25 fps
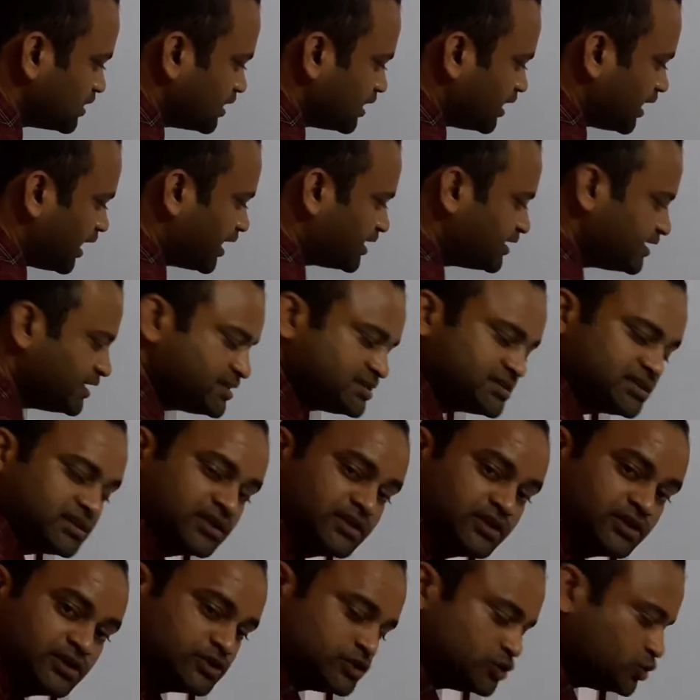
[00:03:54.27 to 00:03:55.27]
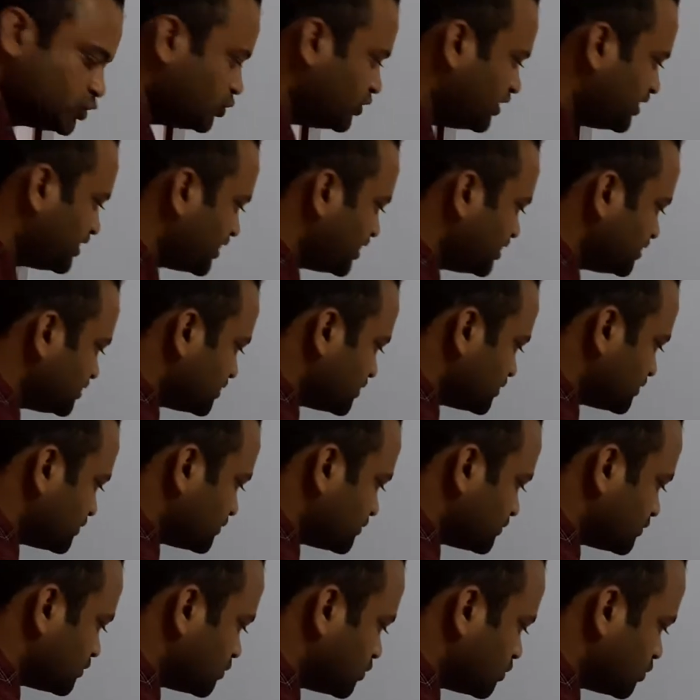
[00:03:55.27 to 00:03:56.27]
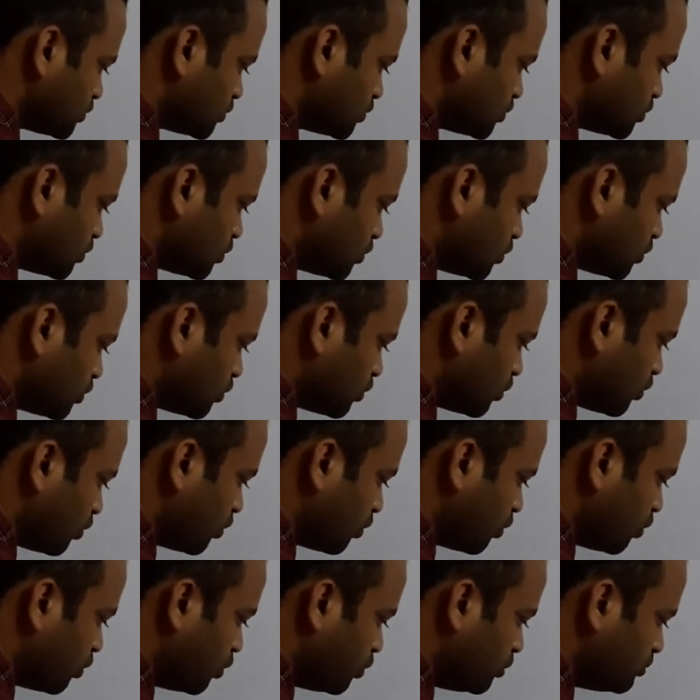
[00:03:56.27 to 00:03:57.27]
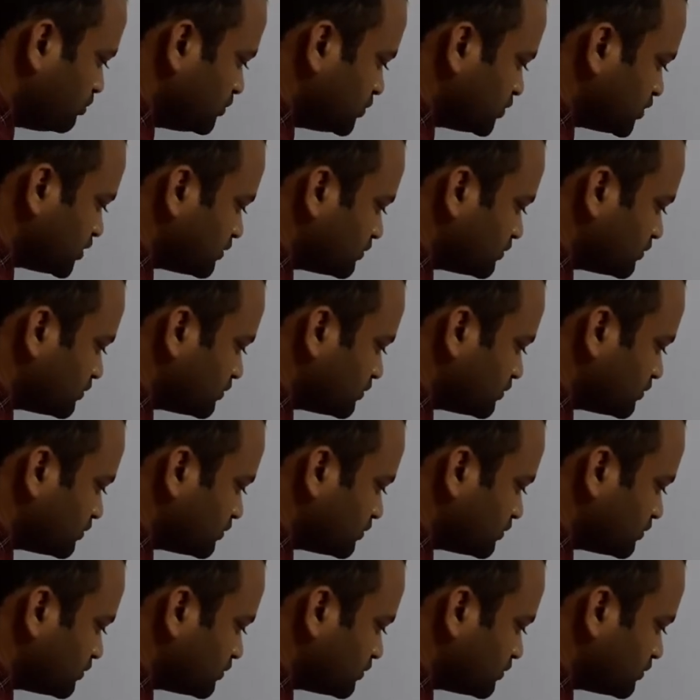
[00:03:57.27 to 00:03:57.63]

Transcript: and its unit is ohms,